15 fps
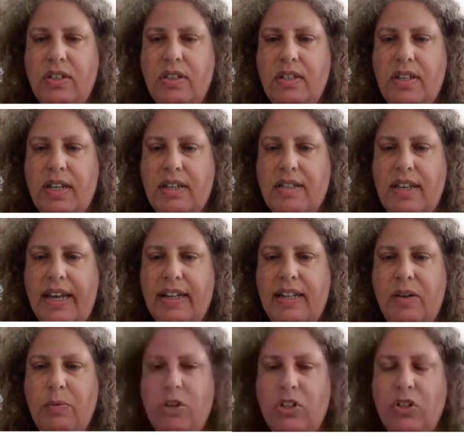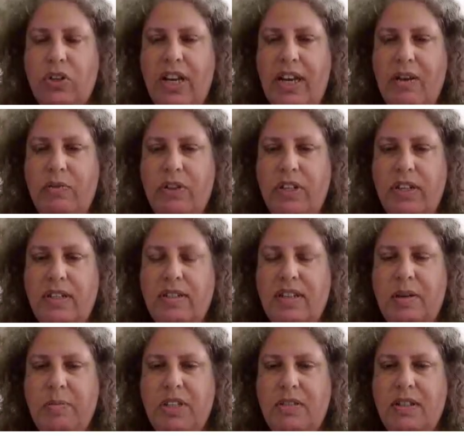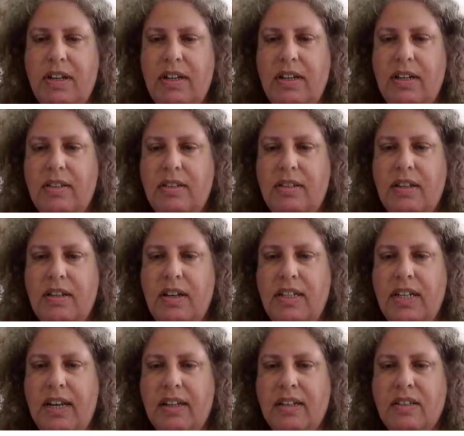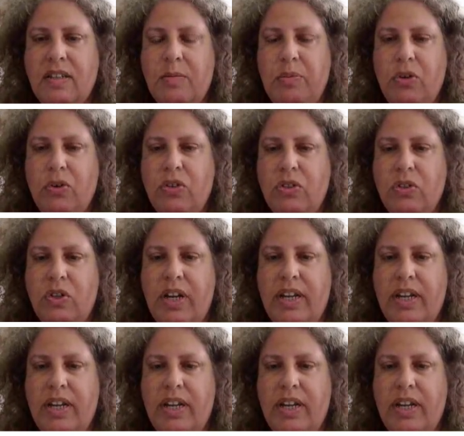So this is exactly what you have in a semi-standard uh, Young tableau.